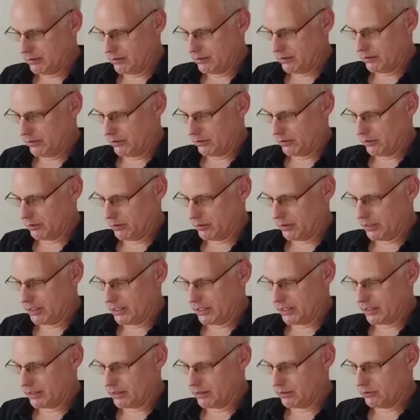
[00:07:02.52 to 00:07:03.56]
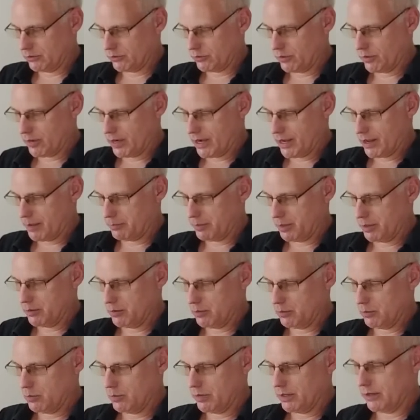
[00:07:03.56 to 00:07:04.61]
so that I can
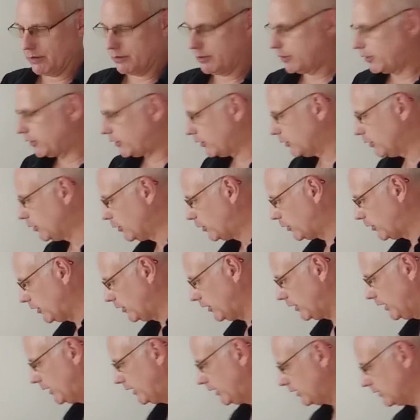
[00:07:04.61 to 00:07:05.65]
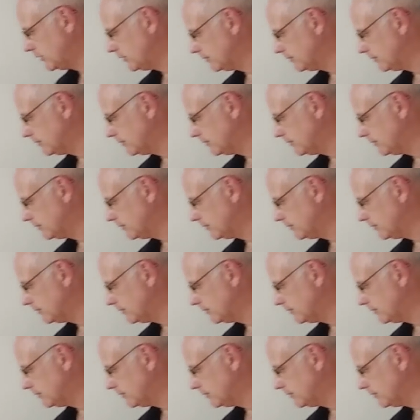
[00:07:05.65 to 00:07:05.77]
trap whatever's loose in there.